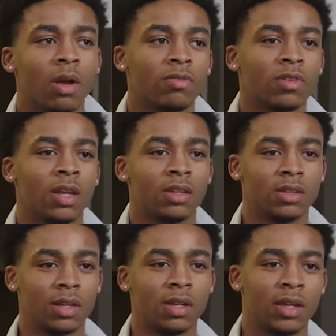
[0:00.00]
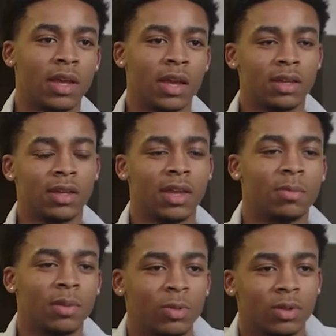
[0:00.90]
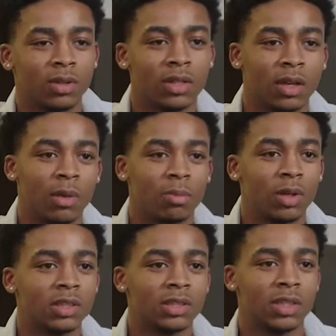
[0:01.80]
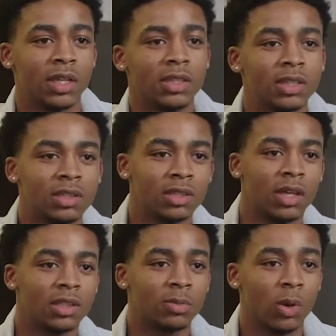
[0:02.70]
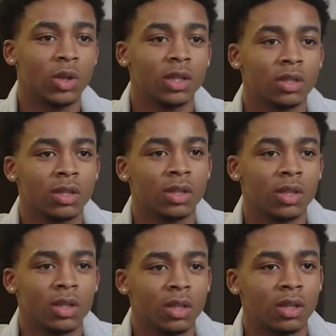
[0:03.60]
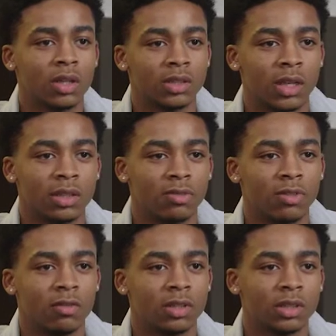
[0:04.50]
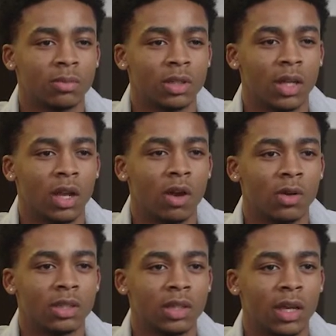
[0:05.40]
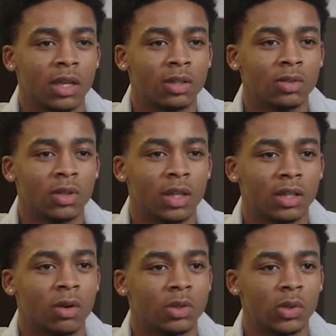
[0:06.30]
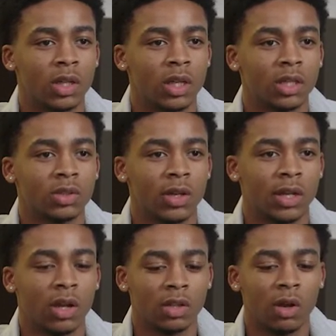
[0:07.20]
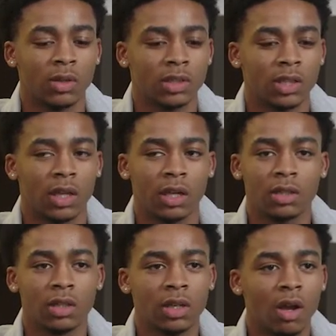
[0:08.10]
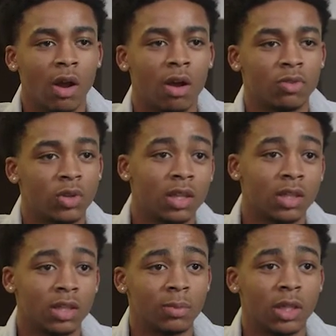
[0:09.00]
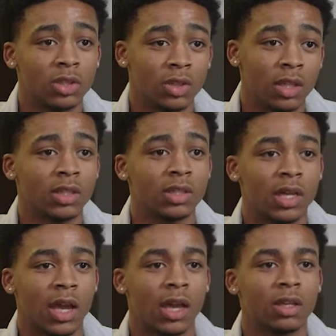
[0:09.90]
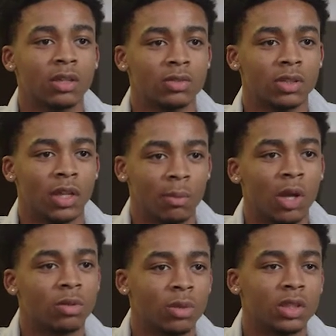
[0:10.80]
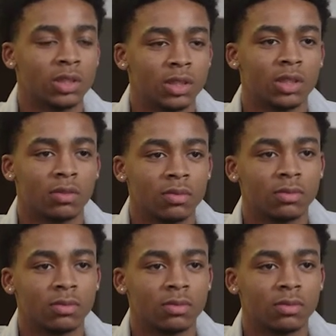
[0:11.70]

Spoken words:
I feel like it got people like my brothers addicted to like smoking, cause like the flavor is something they always like or like they always want to get. So they always saying like, oh, if you get this, make sure you get this kind to like my other brothers and stuff.